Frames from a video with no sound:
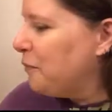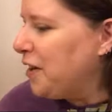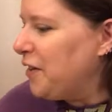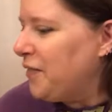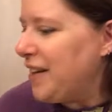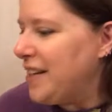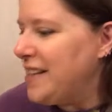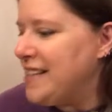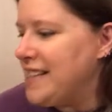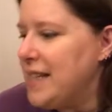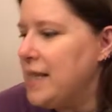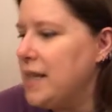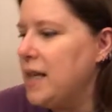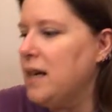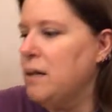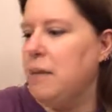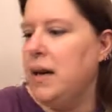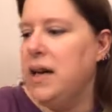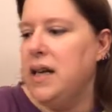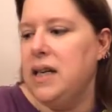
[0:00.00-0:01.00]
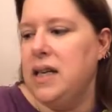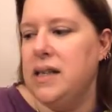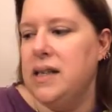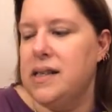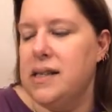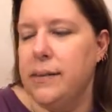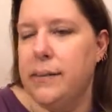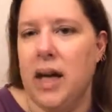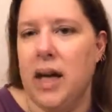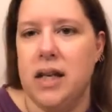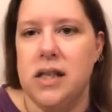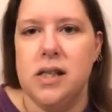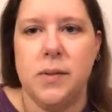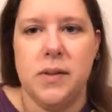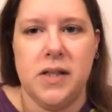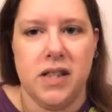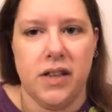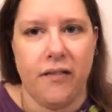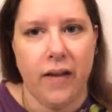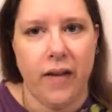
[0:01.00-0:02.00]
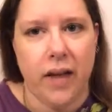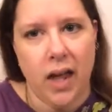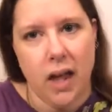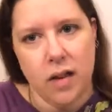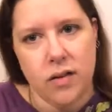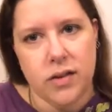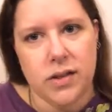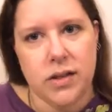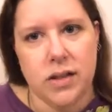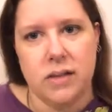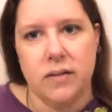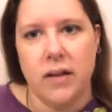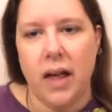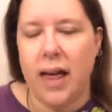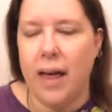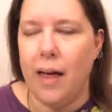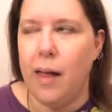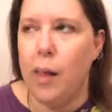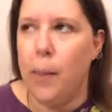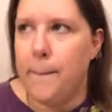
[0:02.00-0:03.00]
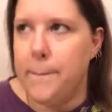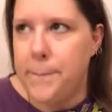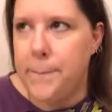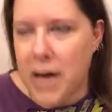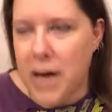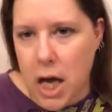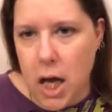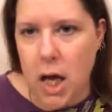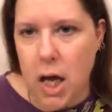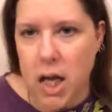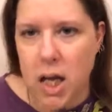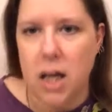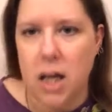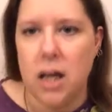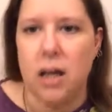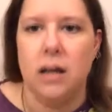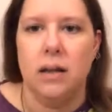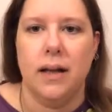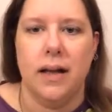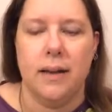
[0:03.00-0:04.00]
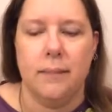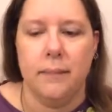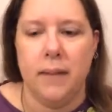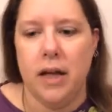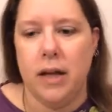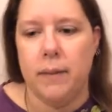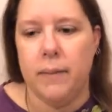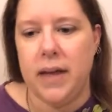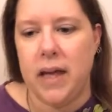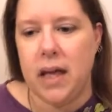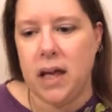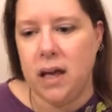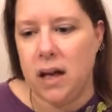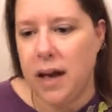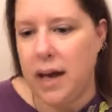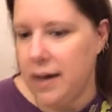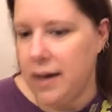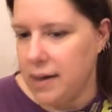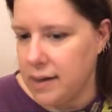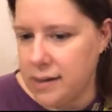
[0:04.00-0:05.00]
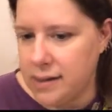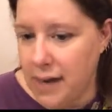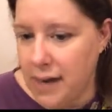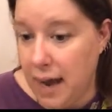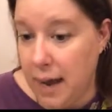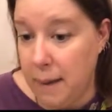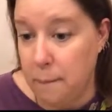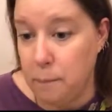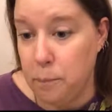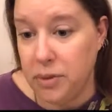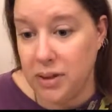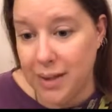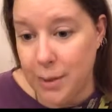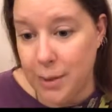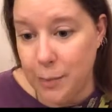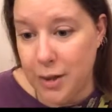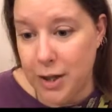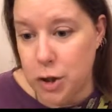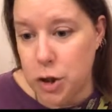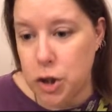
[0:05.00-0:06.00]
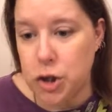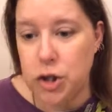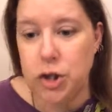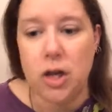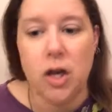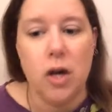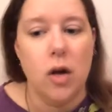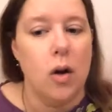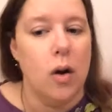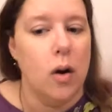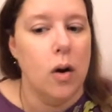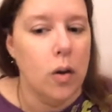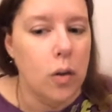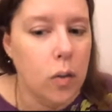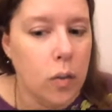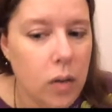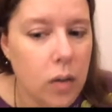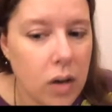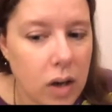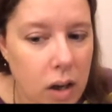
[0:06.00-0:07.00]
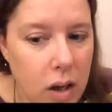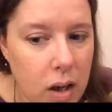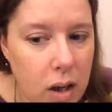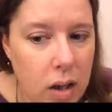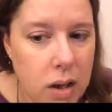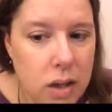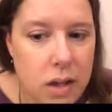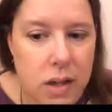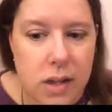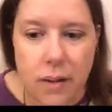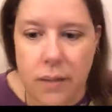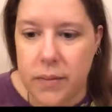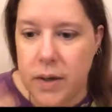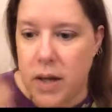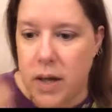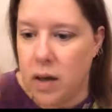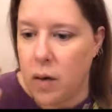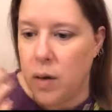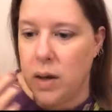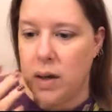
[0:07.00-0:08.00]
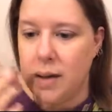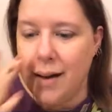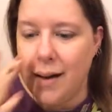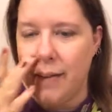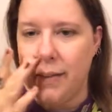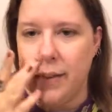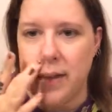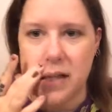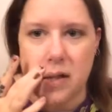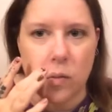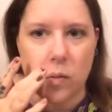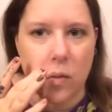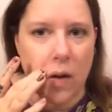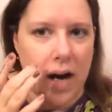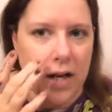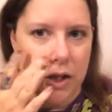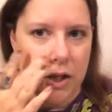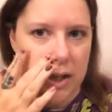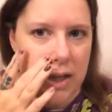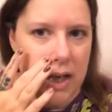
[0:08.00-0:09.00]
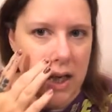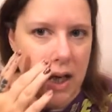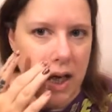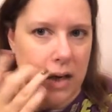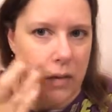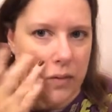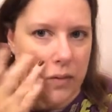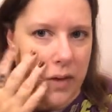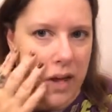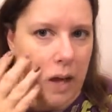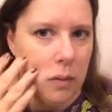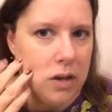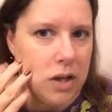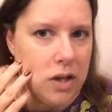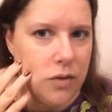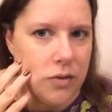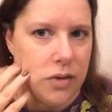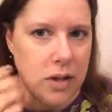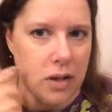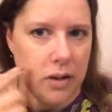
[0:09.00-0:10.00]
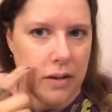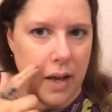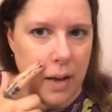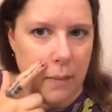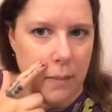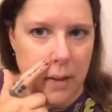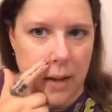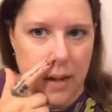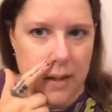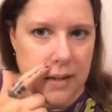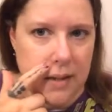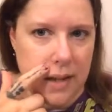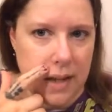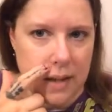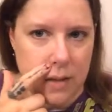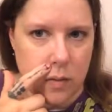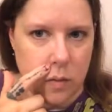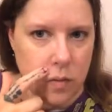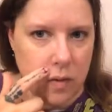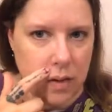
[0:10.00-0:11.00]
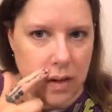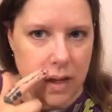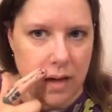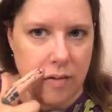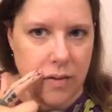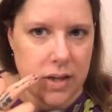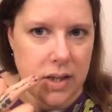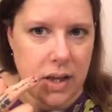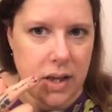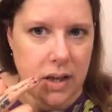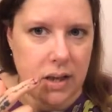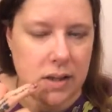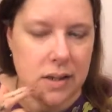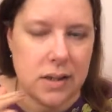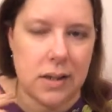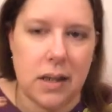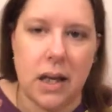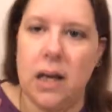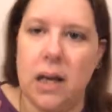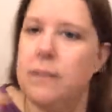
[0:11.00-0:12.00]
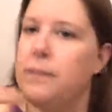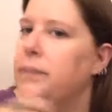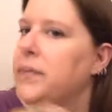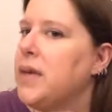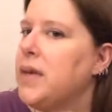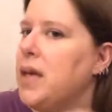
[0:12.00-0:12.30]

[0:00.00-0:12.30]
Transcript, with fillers: but if I see that it might need some kind of specific health help, like maybe it has a blemish or something going, not this rash thing, I don't think I would use it on that because that's really irritated skin,